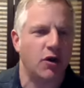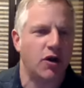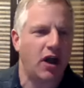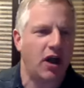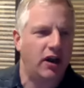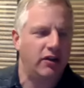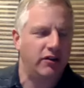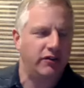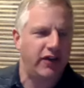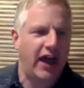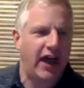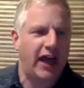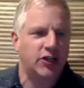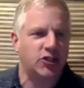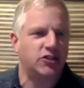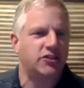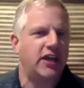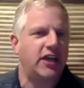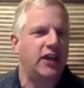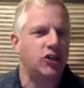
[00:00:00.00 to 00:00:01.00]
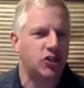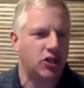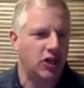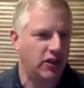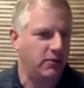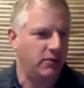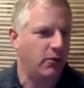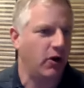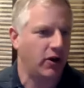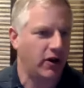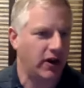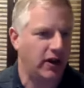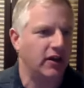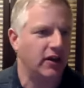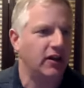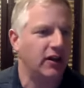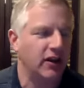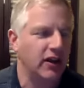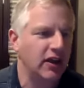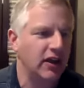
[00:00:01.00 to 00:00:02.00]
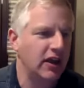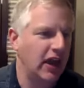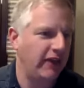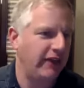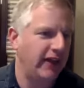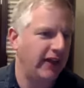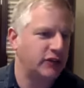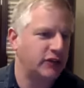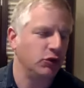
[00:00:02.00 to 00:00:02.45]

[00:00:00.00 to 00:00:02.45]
kind of agitation in the market. And that's